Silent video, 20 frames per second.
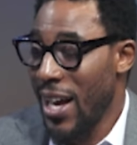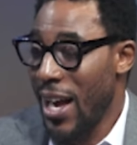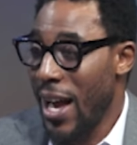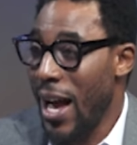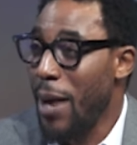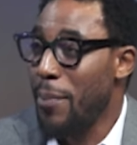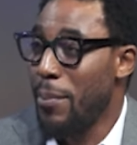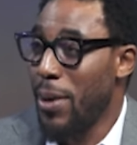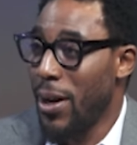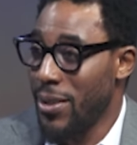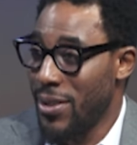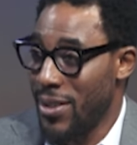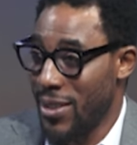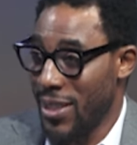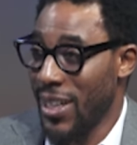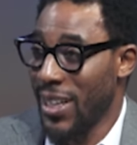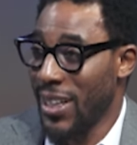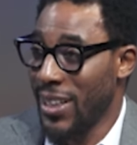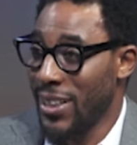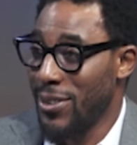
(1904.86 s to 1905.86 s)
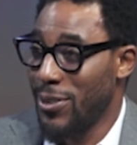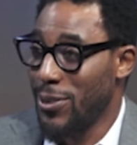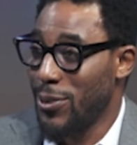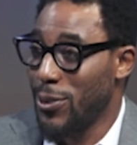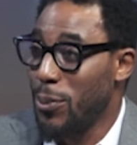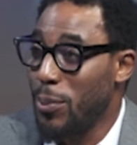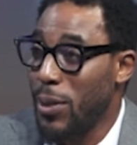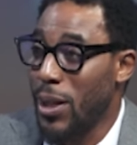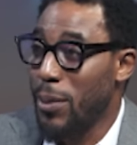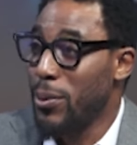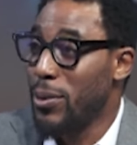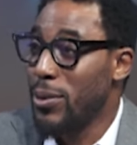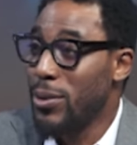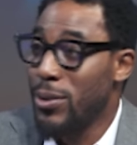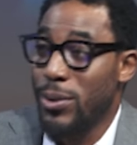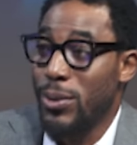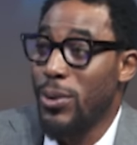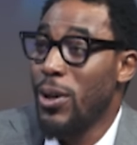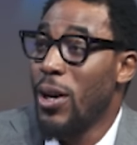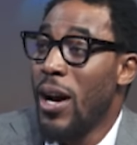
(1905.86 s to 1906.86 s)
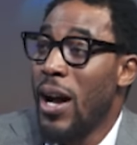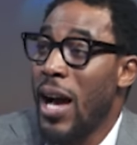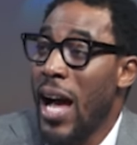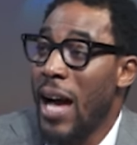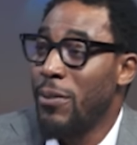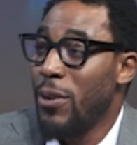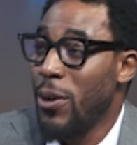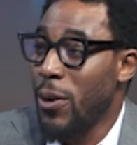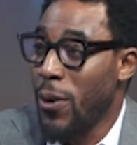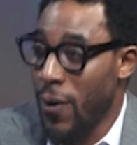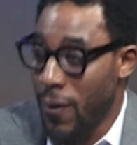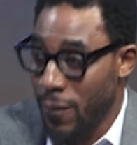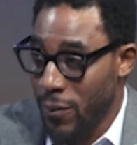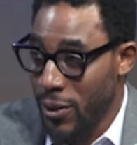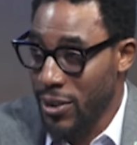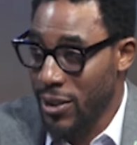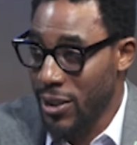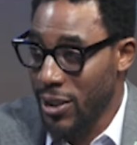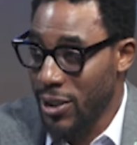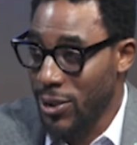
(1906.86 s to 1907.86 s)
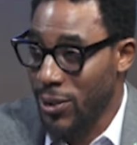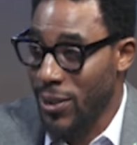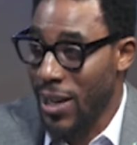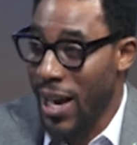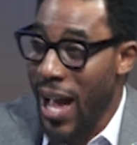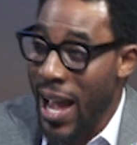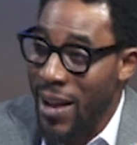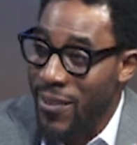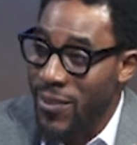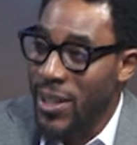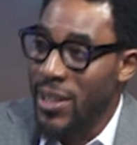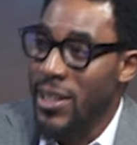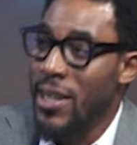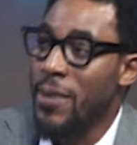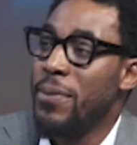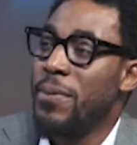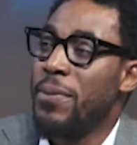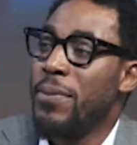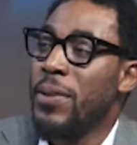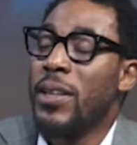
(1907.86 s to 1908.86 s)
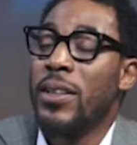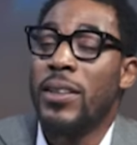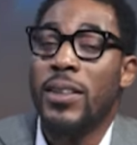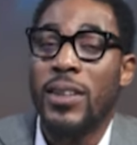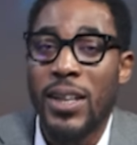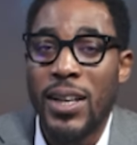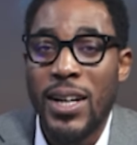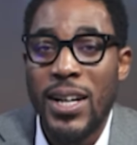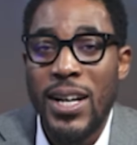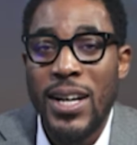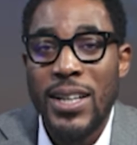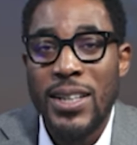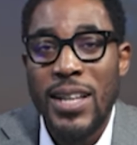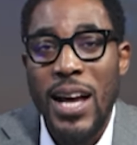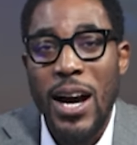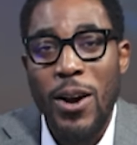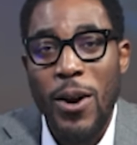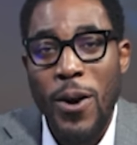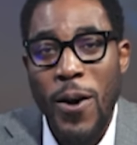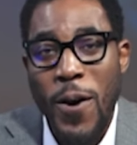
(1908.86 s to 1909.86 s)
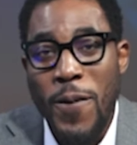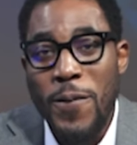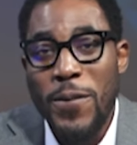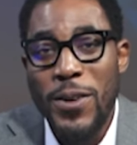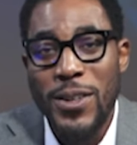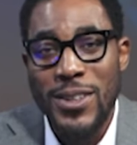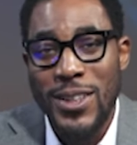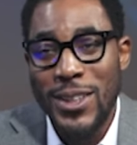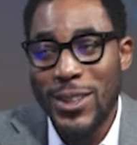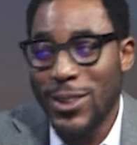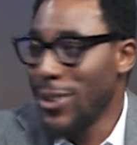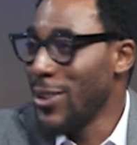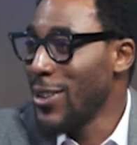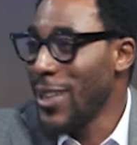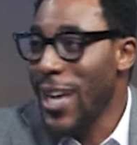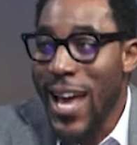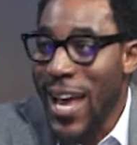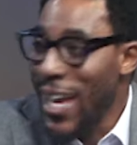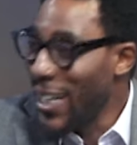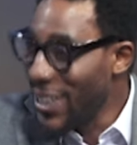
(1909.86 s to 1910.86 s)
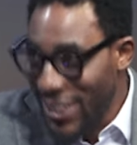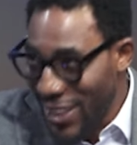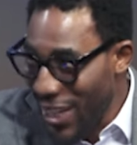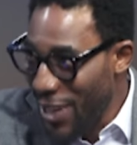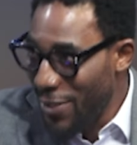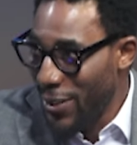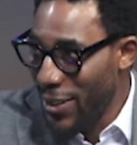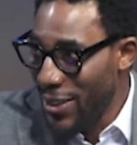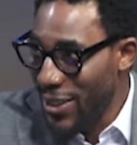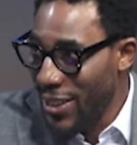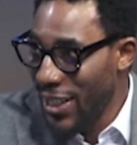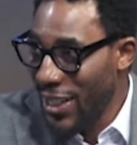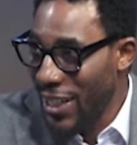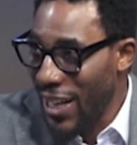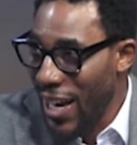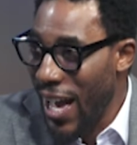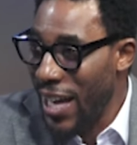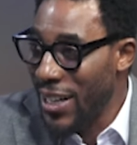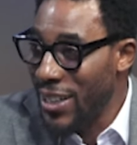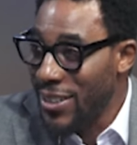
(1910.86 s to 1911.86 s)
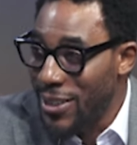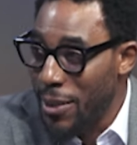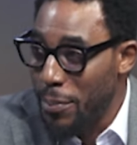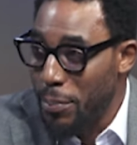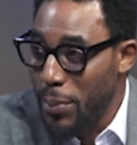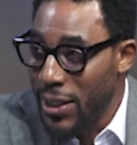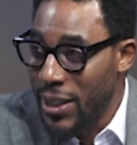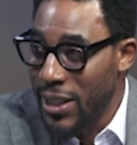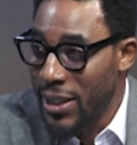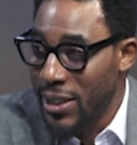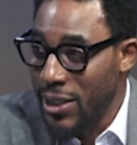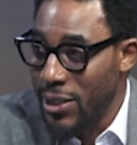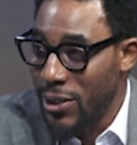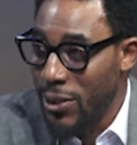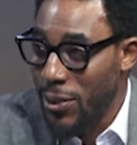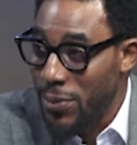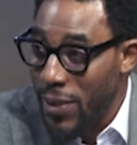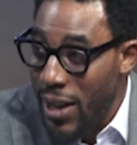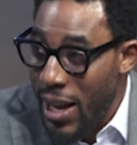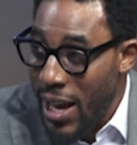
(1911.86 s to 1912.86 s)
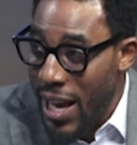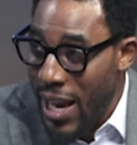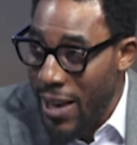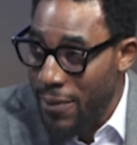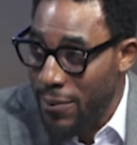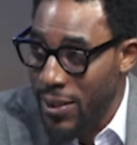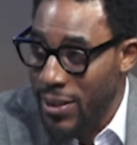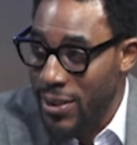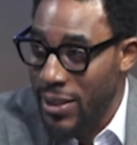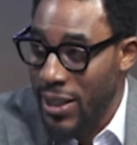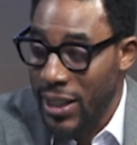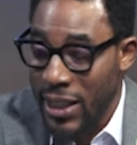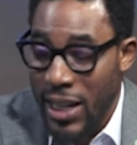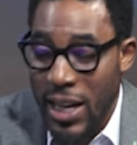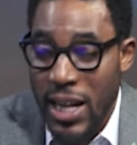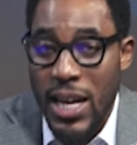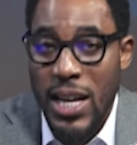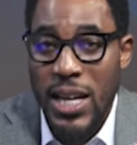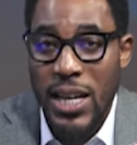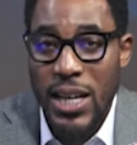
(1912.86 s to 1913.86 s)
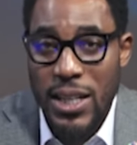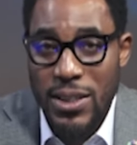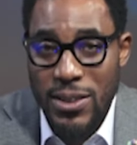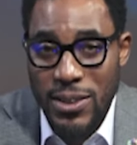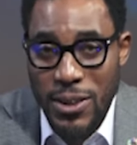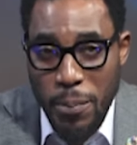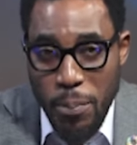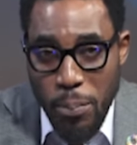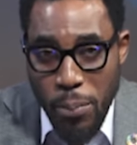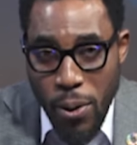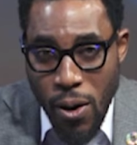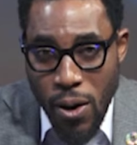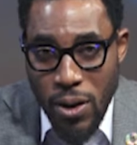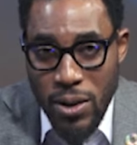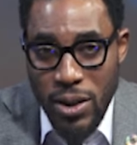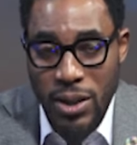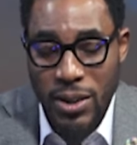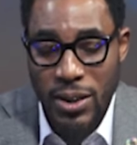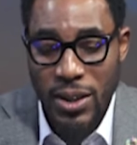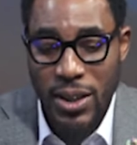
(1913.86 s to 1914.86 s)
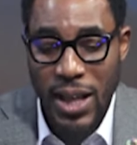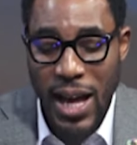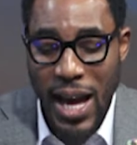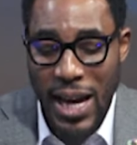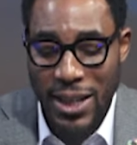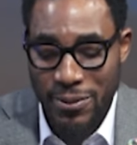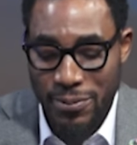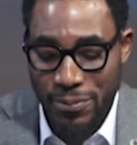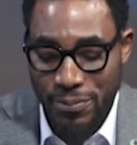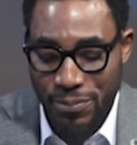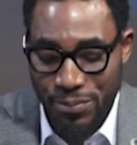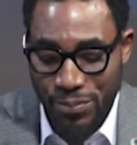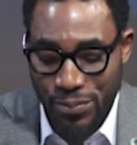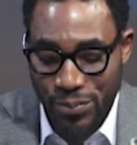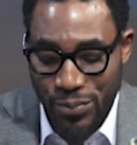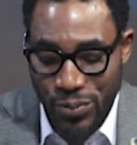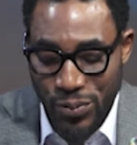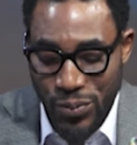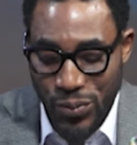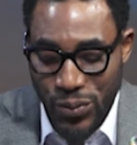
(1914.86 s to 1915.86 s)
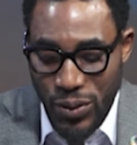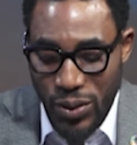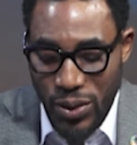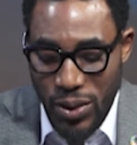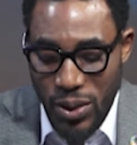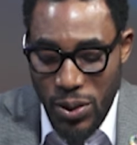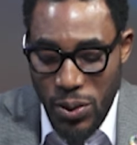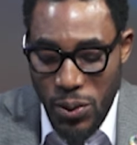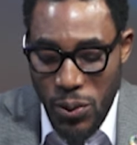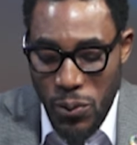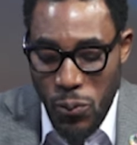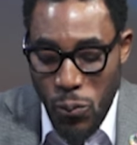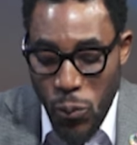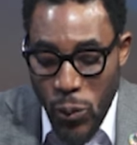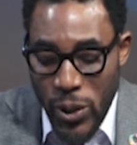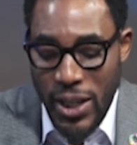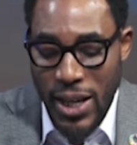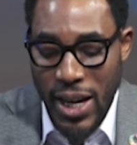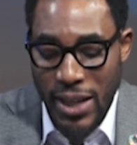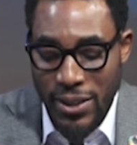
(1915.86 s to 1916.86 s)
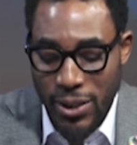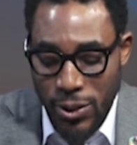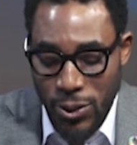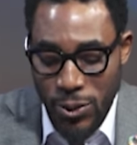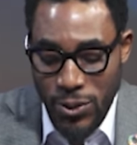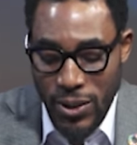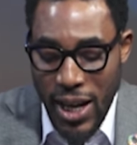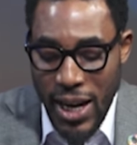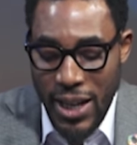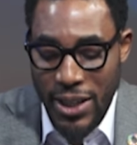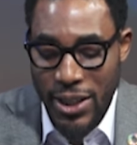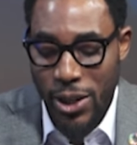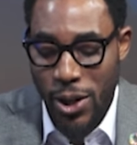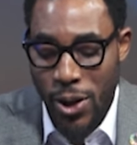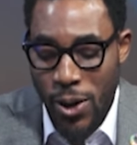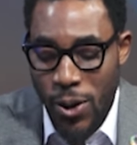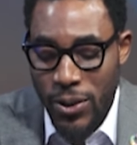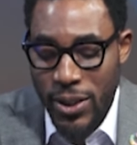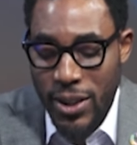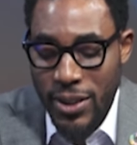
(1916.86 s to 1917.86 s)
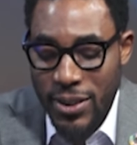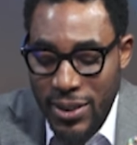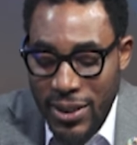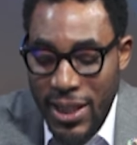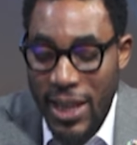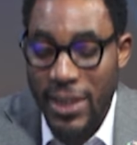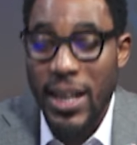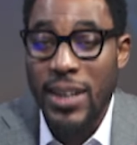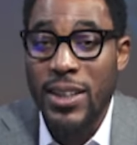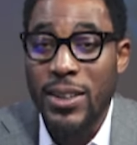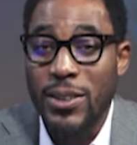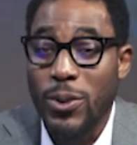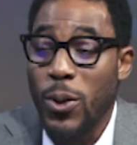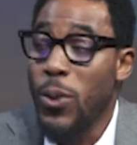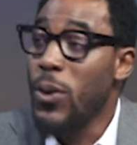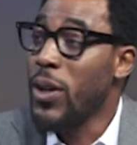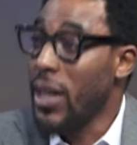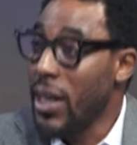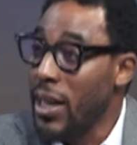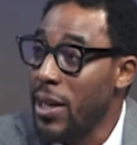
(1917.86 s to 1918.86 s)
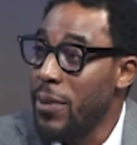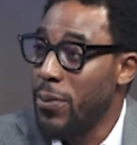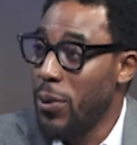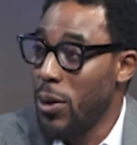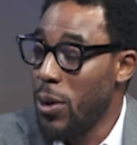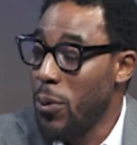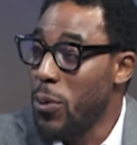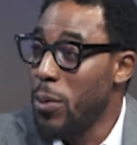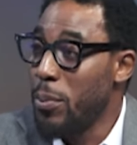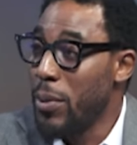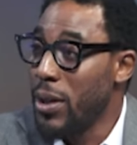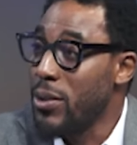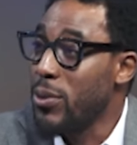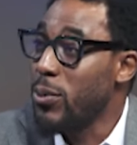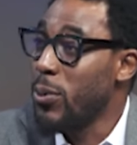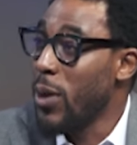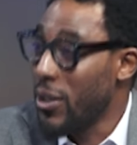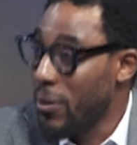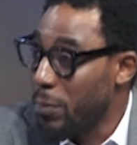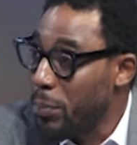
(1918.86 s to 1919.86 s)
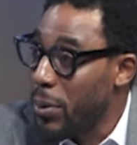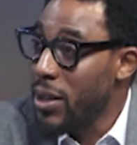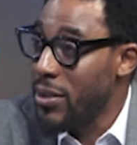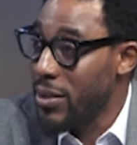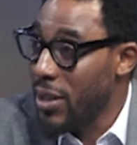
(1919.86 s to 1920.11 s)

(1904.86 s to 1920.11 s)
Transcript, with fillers: about things, to be able to have a conversation. I really feel that conversations ends everything and is the beginning of everything. It's important that we as a society understand that it's okay for a woman to express